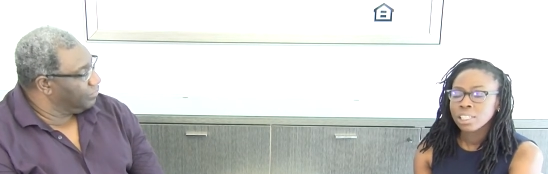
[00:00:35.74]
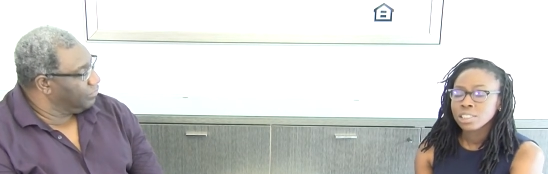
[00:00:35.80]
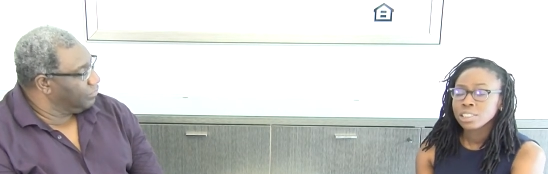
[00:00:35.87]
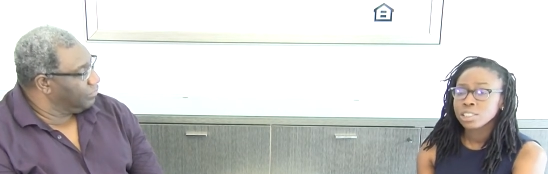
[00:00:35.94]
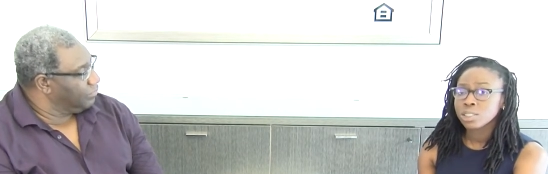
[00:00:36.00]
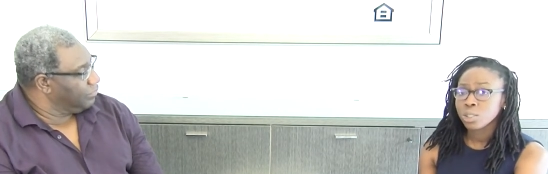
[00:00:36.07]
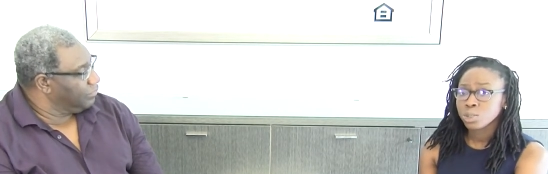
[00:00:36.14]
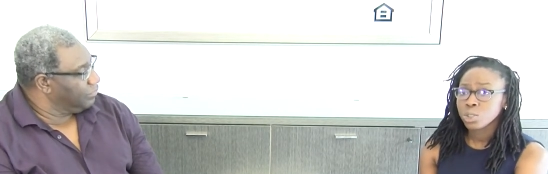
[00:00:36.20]

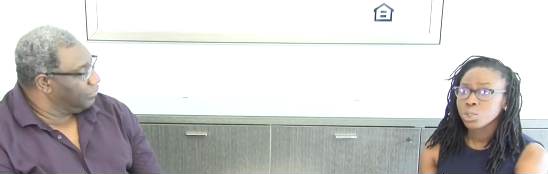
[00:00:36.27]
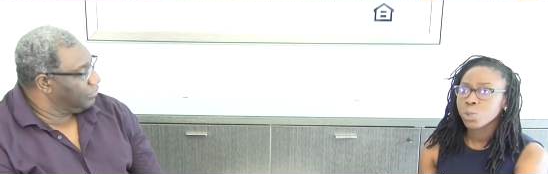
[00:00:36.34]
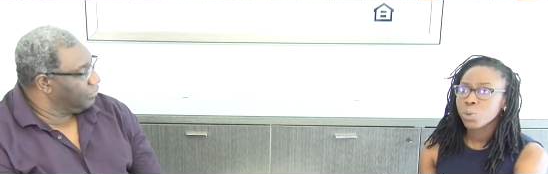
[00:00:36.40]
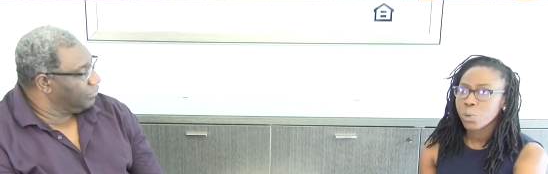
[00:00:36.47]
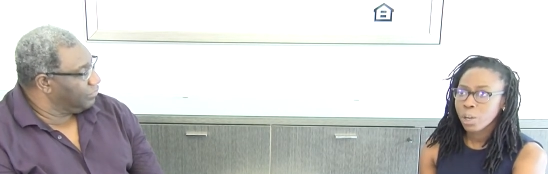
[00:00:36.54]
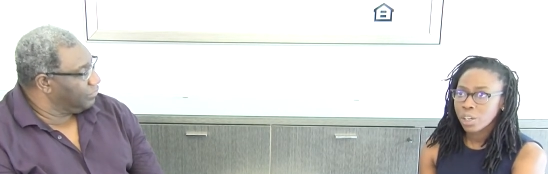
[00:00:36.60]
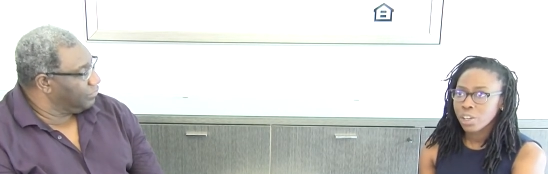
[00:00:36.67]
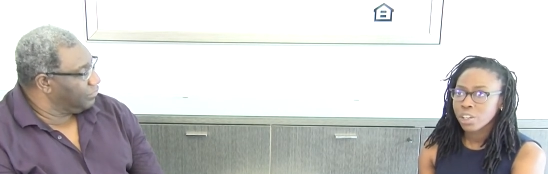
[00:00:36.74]
Speaker 1: Social
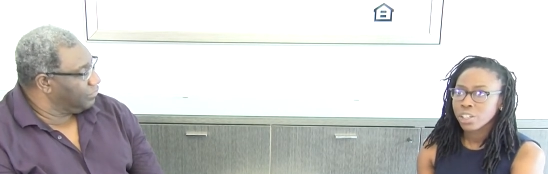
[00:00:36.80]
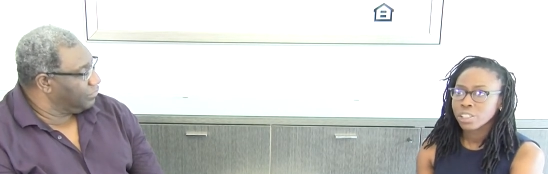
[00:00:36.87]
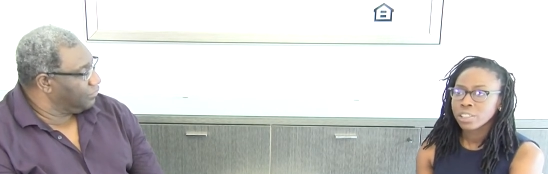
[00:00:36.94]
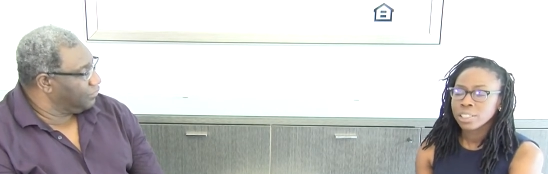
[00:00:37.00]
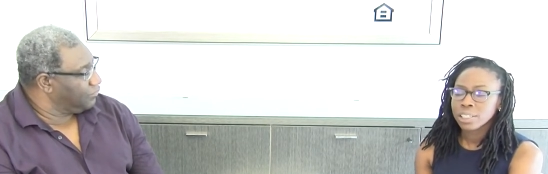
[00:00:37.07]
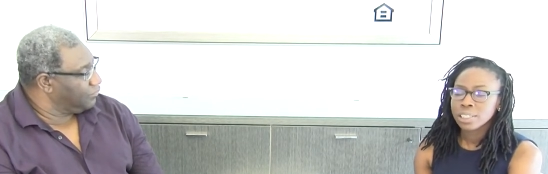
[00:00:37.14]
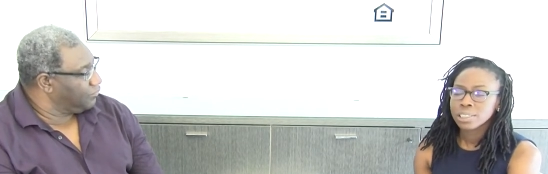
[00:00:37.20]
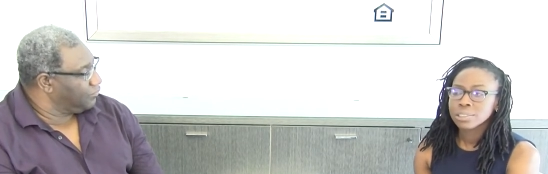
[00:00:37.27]

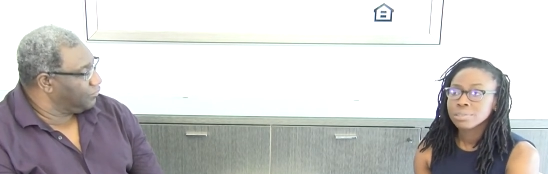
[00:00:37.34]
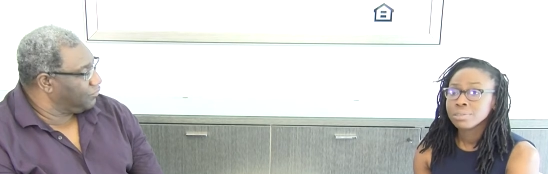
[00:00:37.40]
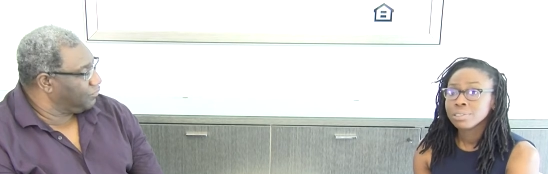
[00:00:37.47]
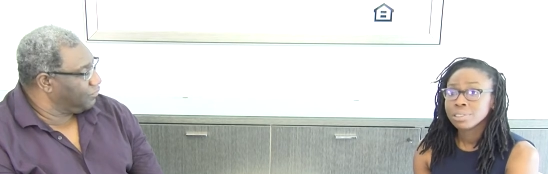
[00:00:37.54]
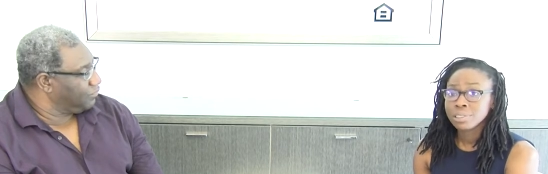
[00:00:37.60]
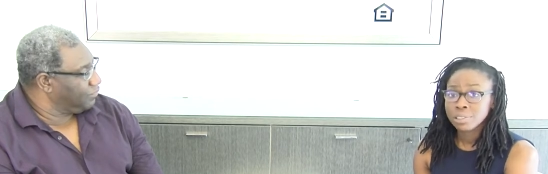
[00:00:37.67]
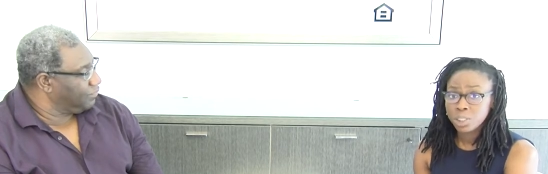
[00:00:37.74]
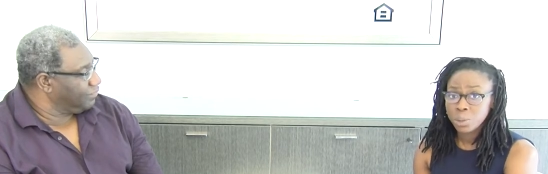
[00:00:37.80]
Worker
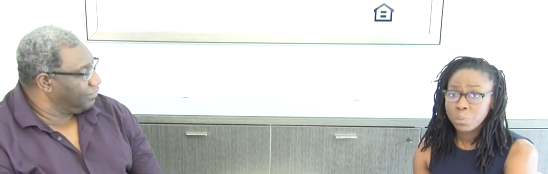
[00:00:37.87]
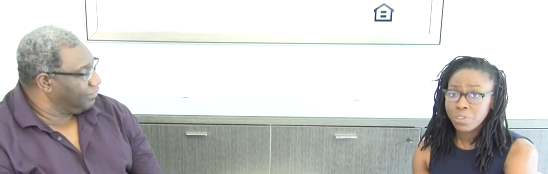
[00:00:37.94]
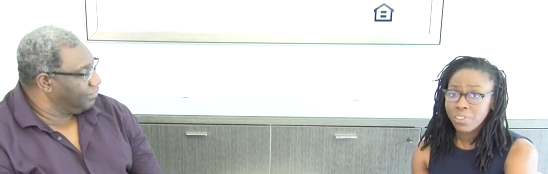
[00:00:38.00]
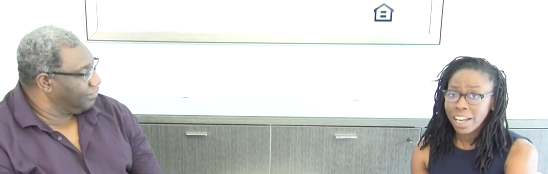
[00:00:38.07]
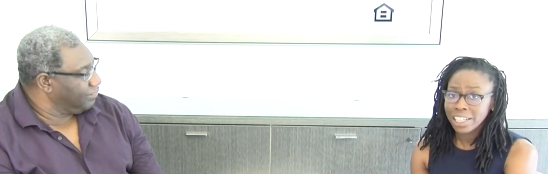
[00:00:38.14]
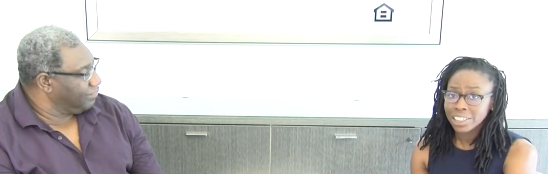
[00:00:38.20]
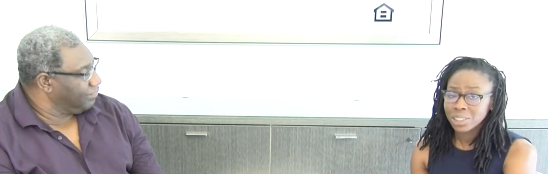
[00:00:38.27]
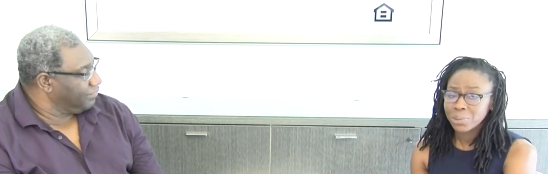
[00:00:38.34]

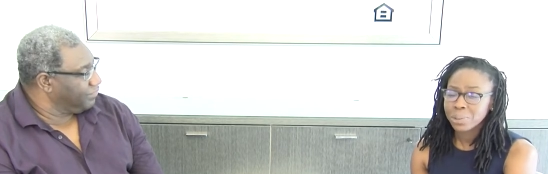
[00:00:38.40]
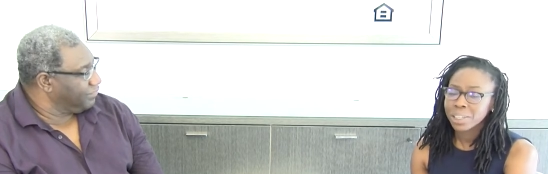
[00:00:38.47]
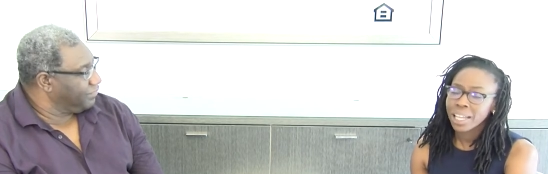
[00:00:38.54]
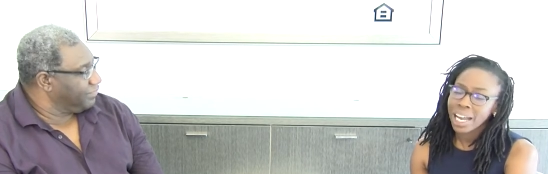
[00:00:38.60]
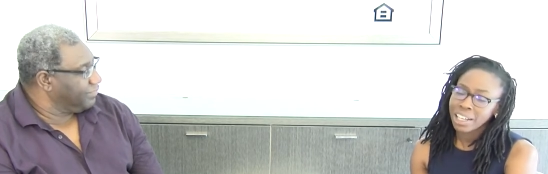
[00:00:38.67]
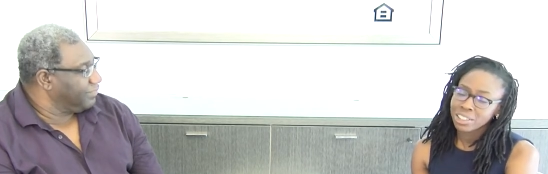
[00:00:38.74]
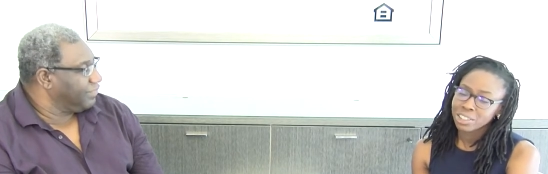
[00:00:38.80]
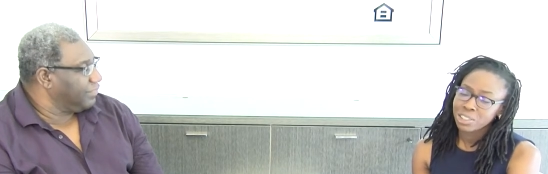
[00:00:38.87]
Supervisor with the
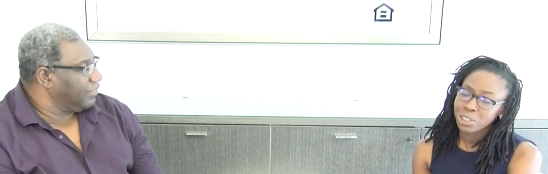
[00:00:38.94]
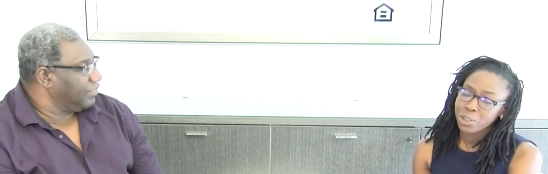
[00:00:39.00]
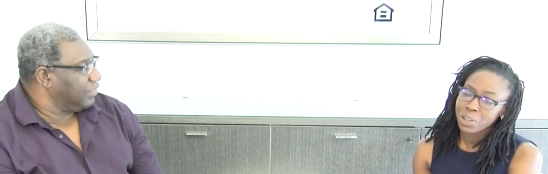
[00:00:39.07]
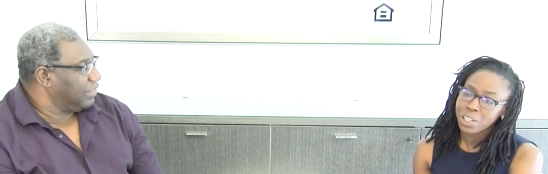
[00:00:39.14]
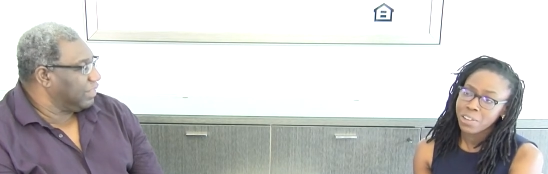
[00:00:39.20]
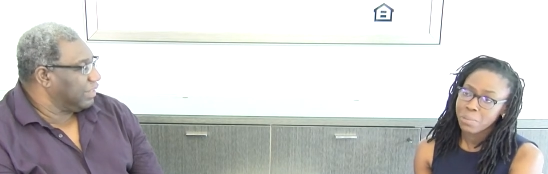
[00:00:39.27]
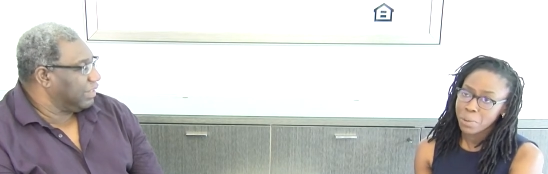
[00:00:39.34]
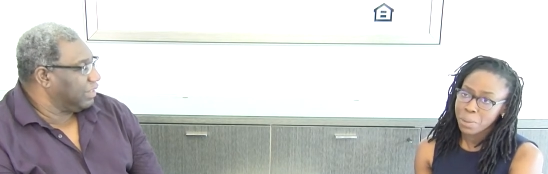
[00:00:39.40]
Housing
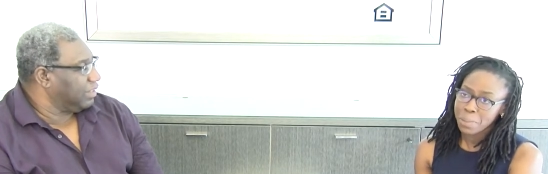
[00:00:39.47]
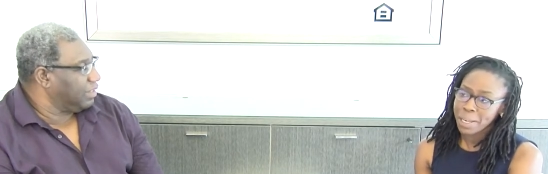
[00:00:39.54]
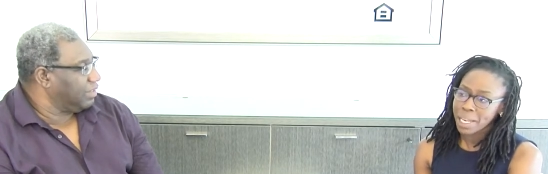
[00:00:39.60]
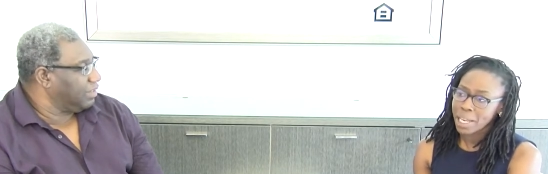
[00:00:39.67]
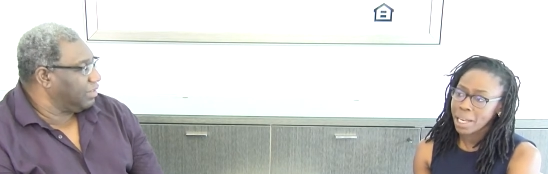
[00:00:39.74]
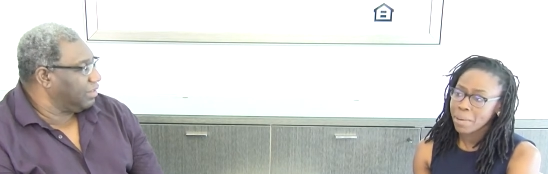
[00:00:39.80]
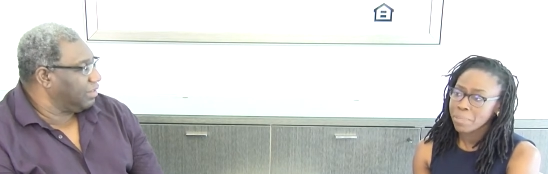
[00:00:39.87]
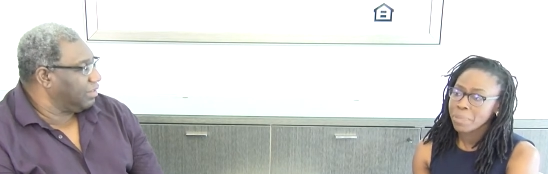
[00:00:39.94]
Authority of
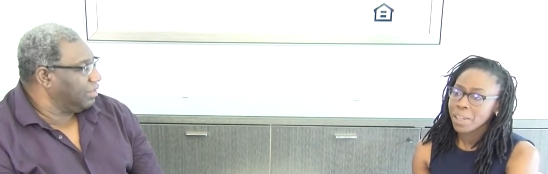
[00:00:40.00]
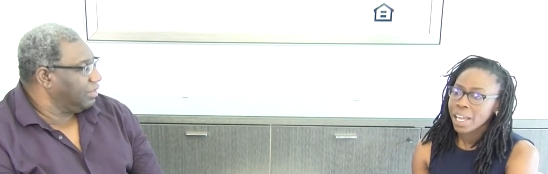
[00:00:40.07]
Birmingham.